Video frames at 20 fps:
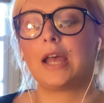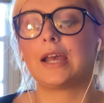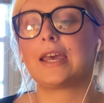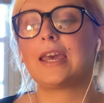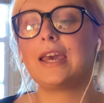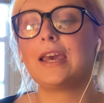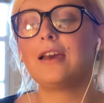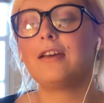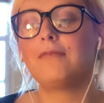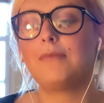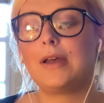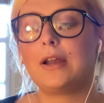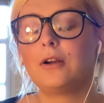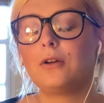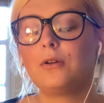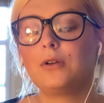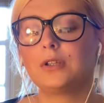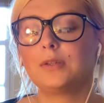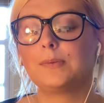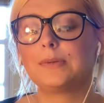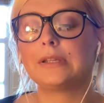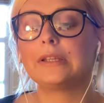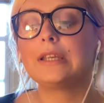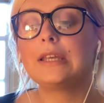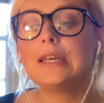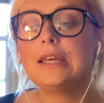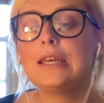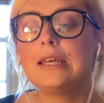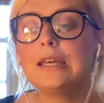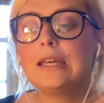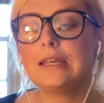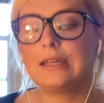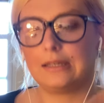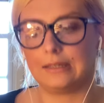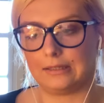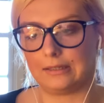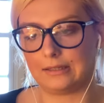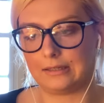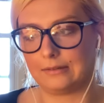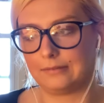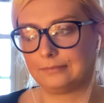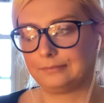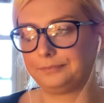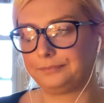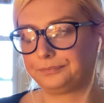King of Pentacles, please.